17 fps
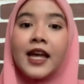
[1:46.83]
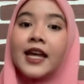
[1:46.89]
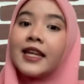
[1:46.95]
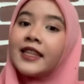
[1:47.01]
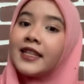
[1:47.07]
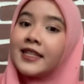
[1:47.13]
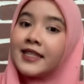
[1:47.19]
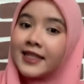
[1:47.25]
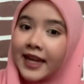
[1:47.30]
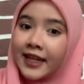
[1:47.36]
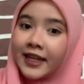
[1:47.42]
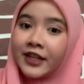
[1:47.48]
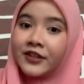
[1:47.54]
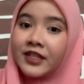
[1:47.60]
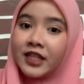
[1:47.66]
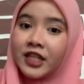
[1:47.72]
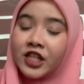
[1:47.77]
The second
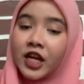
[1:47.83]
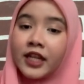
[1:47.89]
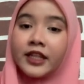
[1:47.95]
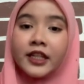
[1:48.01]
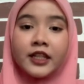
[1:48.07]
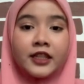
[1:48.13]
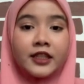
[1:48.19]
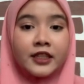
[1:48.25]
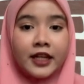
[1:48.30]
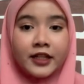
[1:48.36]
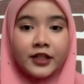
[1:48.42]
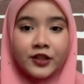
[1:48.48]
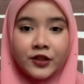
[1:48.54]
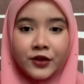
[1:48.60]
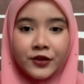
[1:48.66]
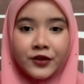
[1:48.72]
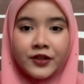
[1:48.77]
research article that is
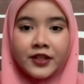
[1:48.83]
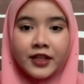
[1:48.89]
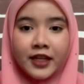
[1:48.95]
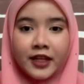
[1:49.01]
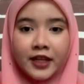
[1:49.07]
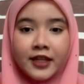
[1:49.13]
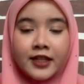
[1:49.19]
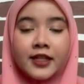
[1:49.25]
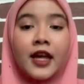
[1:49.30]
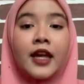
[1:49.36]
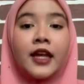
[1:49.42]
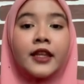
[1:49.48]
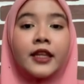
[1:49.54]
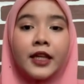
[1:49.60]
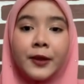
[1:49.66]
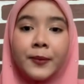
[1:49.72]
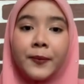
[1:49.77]
used is
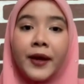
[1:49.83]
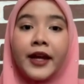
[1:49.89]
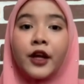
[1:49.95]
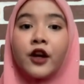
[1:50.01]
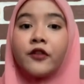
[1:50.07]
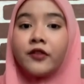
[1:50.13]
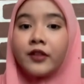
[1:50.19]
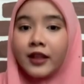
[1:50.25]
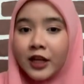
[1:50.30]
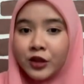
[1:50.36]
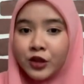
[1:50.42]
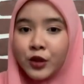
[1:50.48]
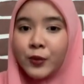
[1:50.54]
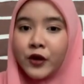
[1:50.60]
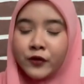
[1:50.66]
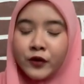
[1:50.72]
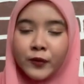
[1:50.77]
the impact of classroom
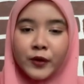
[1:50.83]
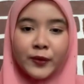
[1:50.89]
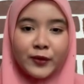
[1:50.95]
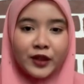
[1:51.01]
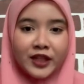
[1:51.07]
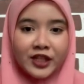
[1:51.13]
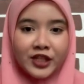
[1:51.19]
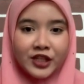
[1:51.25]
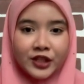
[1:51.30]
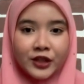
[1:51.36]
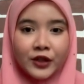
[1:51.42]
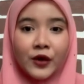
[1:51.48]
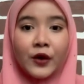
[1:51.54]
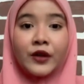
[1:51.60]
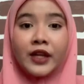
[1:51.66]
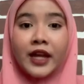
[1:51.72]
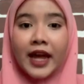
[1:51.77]
overpopulation
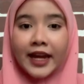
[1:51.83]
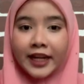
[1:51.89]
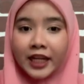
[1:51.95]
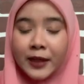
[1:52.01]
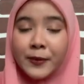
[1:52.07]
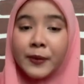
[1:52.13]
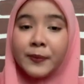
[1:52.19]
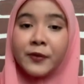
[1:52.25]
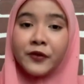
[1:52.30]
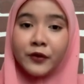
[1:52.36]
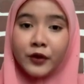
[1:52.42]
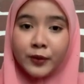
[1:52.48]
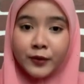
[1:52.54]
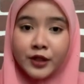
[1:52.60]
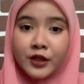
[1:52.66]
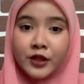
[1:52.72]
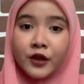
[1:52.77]
on the academic
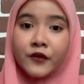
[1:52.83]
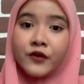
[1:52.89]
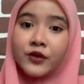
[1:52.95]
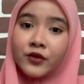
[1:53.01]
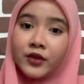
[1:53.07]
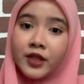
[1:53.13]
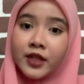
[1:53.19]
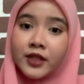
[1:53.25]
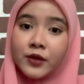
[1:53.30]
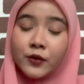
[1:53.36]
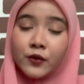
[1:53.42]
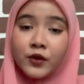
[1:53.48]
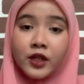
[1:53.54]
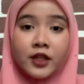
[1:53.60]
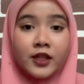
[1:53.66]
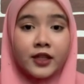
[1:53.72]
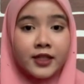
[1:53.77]
performance of students,
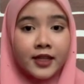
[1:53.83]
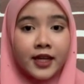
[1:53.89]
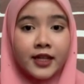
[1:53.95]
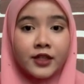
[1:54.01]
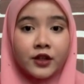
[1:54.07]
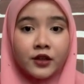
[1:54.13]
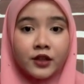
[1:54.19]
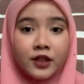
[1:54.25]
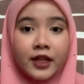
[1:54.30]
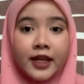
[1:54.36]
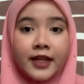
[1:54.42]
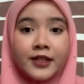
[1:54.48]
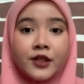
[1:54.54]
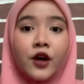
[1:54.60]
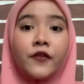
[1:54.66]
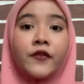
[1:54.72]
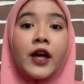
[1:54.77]
in this case, the case
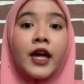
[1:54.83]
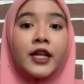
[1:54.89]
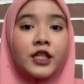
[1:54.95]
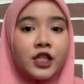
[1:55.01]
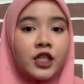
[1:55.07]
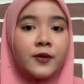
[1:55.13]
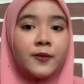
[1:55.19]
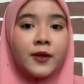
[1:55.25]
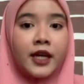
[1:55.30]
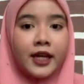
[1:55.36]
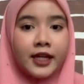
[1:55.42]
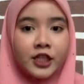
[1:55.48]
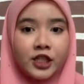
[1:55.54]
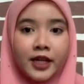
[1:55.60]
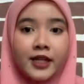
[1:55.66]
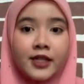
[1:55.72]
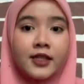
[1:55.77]
of
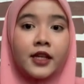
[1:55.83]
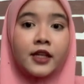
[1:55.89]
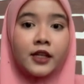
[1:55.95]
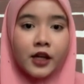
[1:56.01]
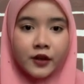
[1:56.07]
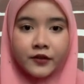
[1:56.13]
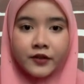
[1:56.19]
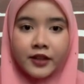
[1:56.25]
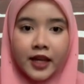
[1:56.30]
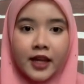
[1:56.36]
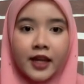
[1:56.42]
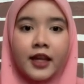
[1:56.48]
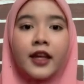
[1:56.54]
GBHS Yaoundé.